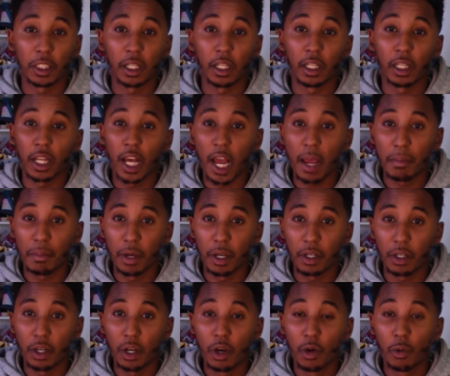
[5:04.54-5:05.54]
alignment
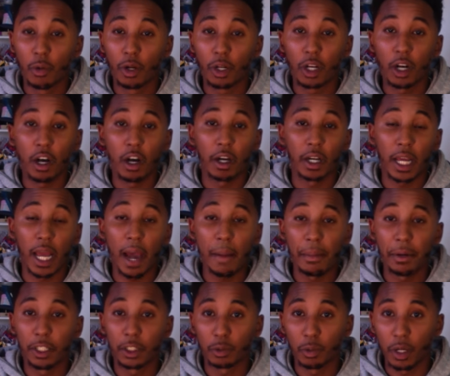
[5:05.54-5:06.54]
with Colin
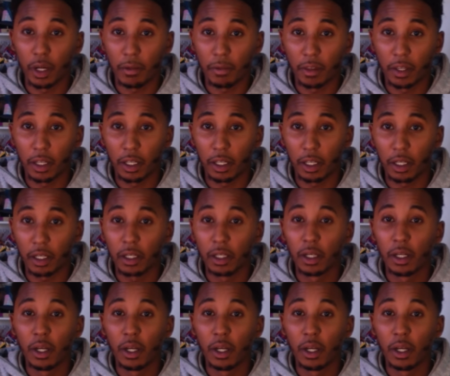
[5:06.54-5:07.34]
Kaepernick's way of thinking,